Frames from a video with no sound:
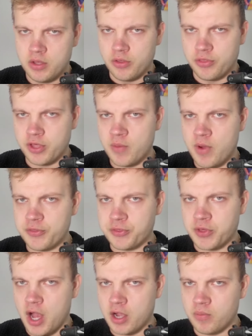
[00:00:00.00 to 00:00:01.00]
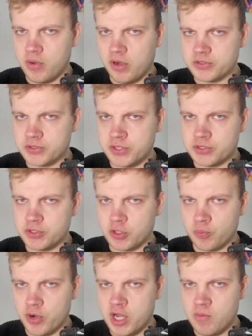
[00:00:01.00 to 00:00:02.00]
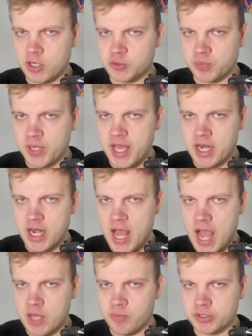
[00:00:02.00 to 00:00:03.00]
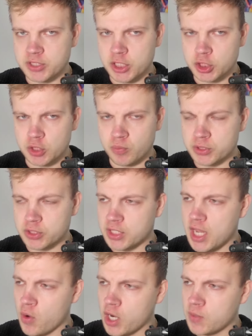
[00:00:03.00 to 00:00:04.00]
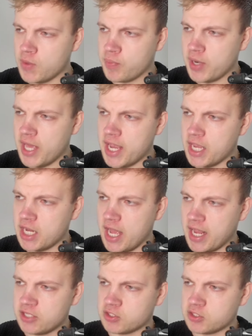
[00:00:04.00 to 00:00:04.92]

The thing about the cock and balls is you can pretty much play it in any position, but today we're going to be playing it against